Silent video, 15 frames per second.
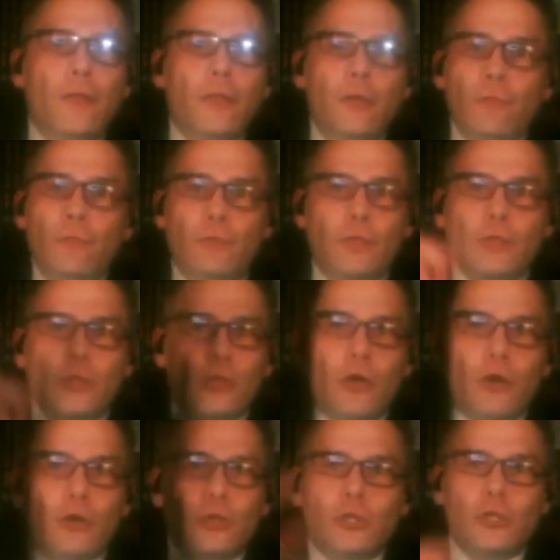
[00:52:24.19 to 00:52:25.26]
you've just
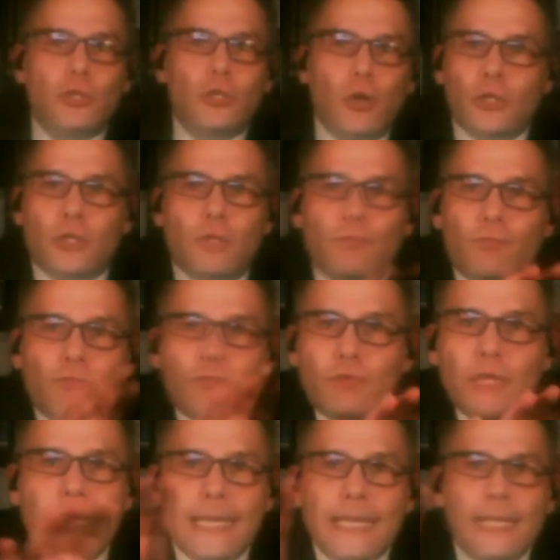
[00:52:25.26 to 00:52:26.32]
got shots of
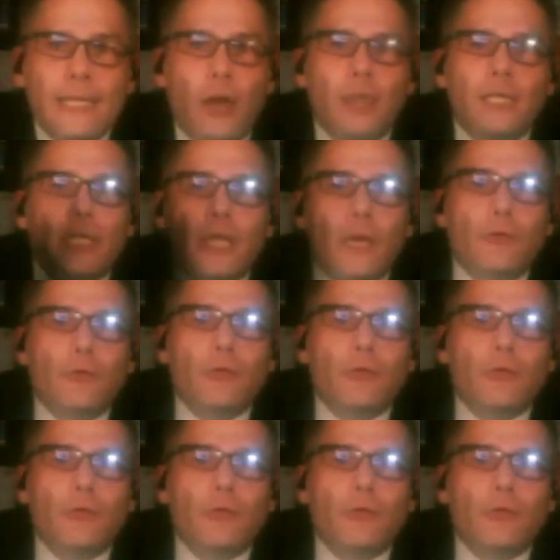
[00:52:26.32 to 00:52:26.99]
really nice